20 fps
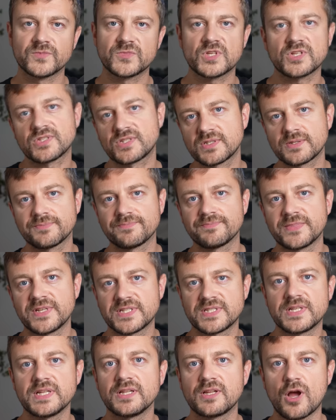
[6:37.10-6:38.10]
dust
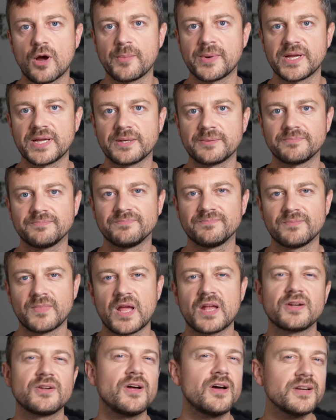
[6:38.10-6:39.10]
is still coming in.
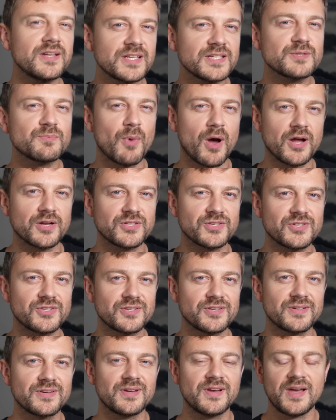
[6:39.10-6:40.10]
Not as
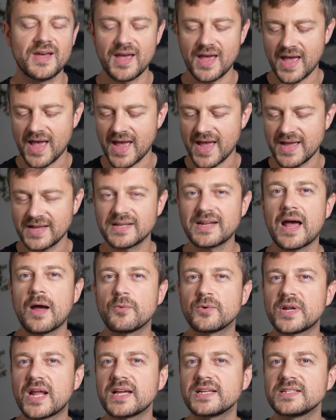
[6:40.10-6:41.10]
much. And I
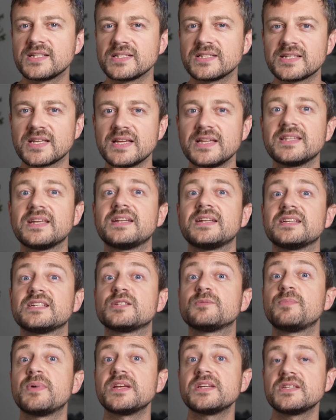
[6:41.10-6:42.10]
would actually say that
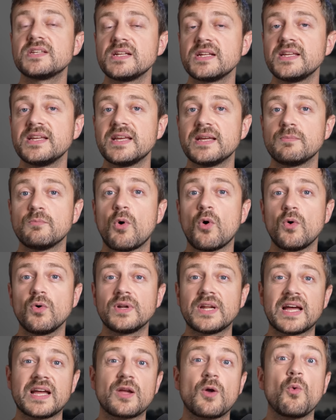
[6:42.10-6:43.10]
especially in
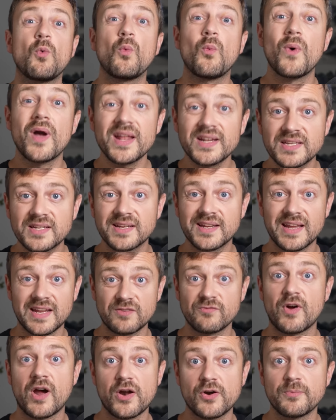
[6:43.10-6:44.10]
more like wet
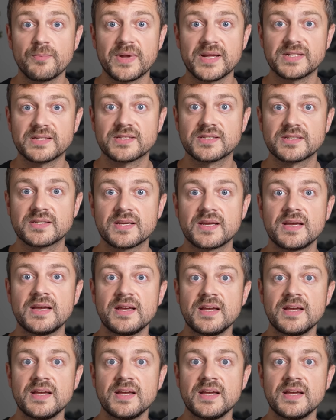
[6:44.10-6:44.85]
environments,